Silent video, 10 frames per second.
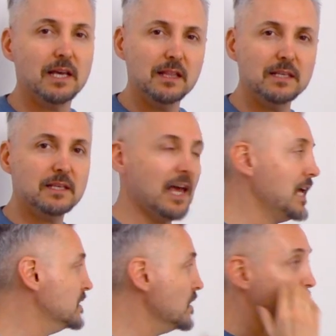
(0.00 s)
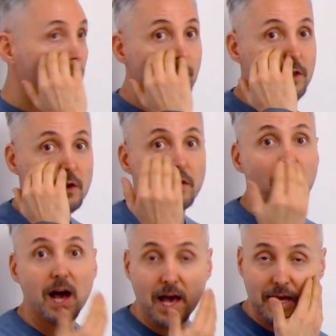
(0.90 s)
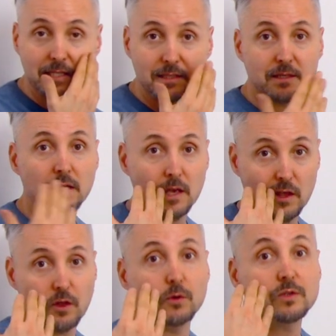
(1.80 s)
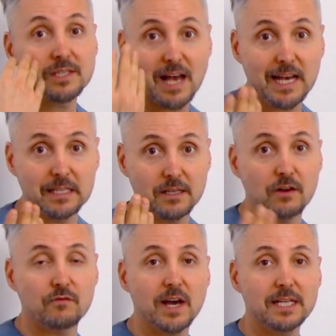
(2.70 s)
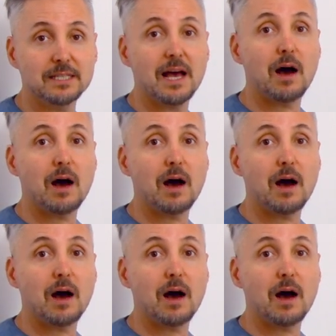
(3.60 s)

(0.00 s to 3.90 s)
In this case, through your eyes, through sight, right?